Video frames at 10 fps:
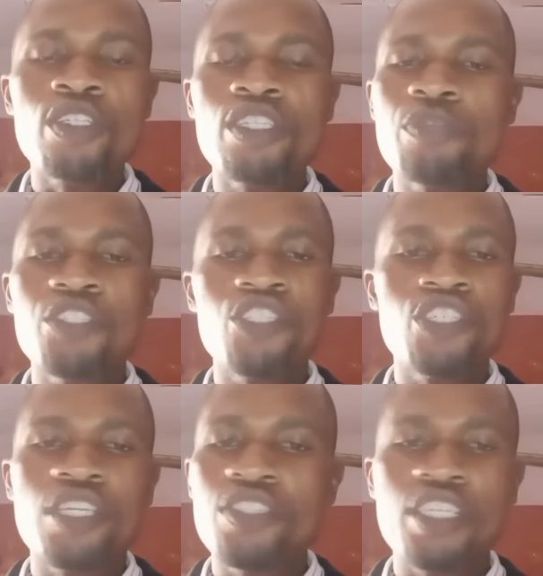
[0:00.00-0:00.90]
for
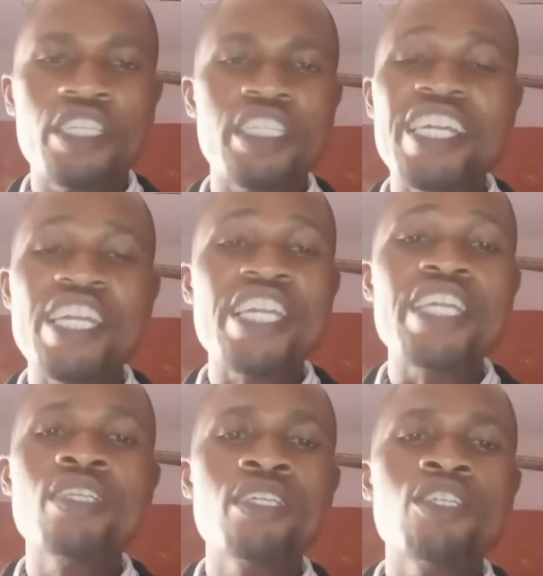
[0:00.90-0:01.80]
depreciating
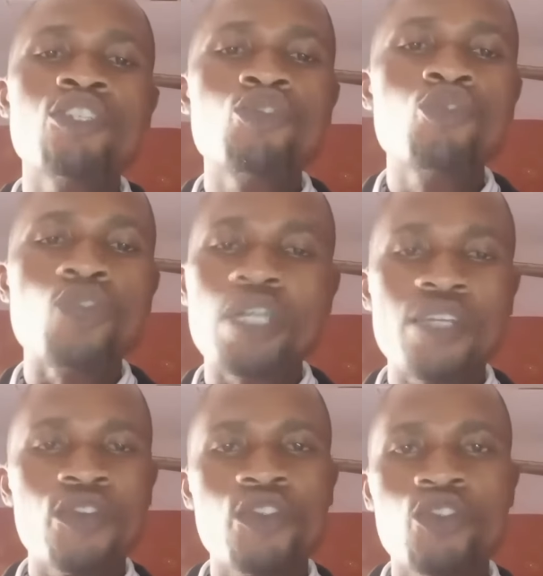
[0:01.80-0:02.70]
in
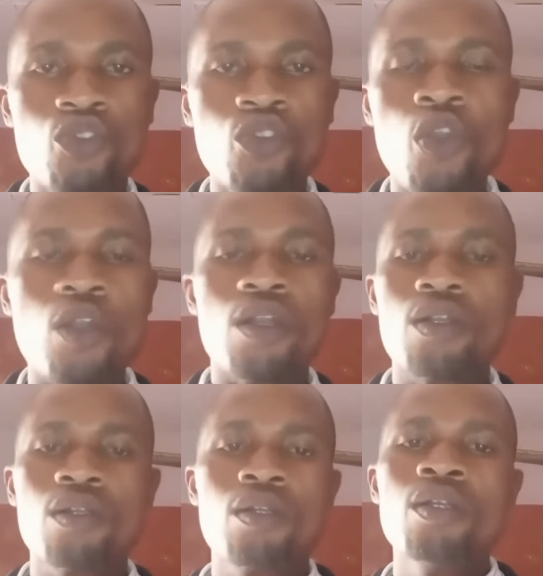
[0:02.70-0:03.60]
US
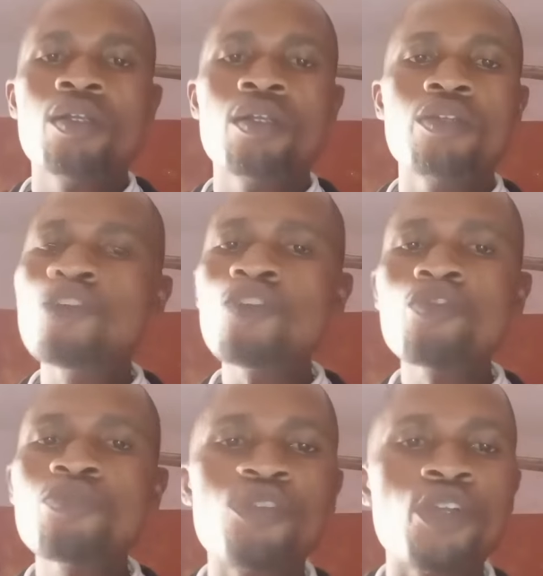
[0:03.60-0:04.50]
stock. No
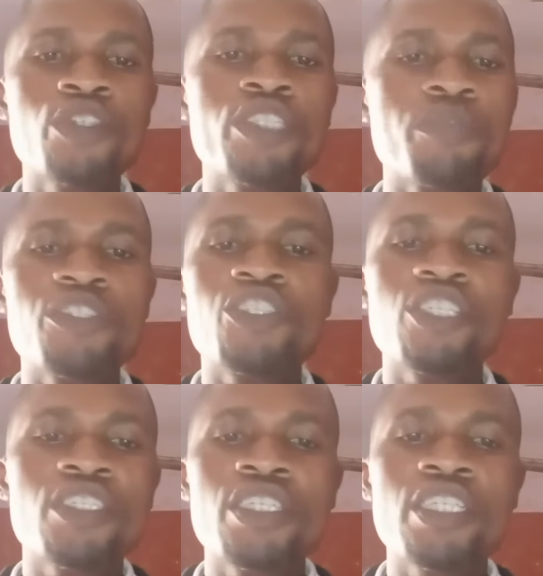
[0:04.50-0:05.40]
room for
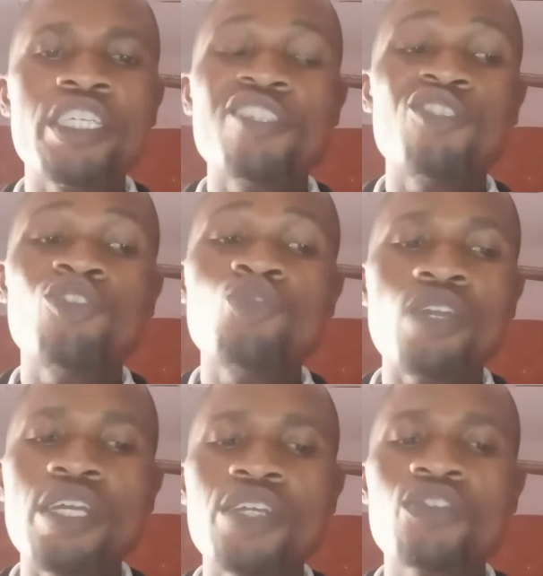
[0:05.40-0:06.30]
depreciating in
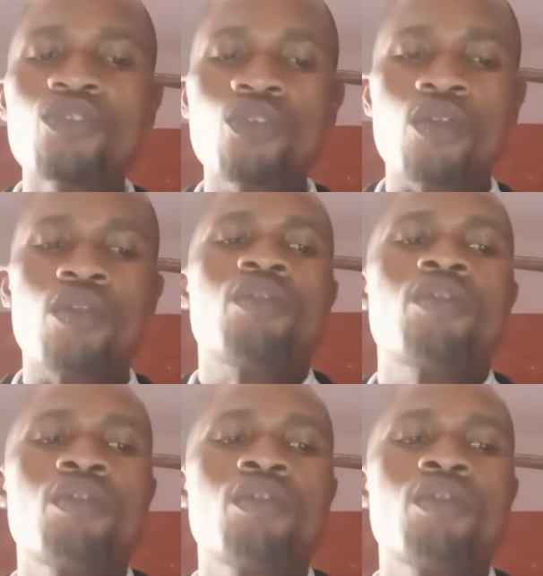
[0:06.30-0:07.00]
US stock.